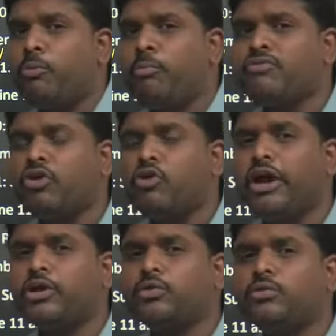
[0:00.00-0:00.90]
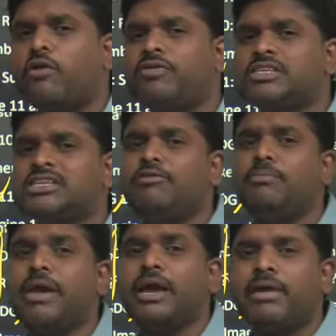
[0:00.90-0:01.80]
before going to office, I
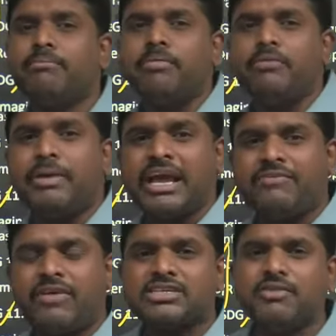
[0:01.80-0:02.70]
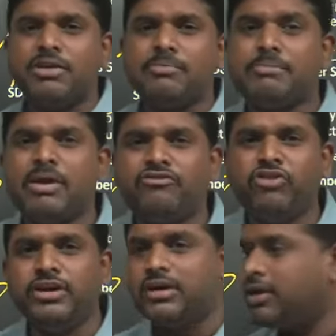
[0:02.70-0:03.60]
will make my breakfast, I will make my
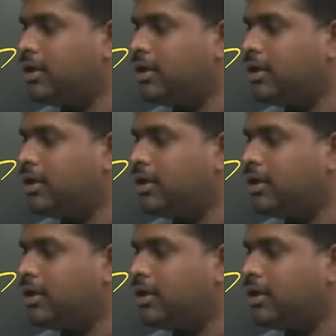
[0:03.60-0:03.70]
food.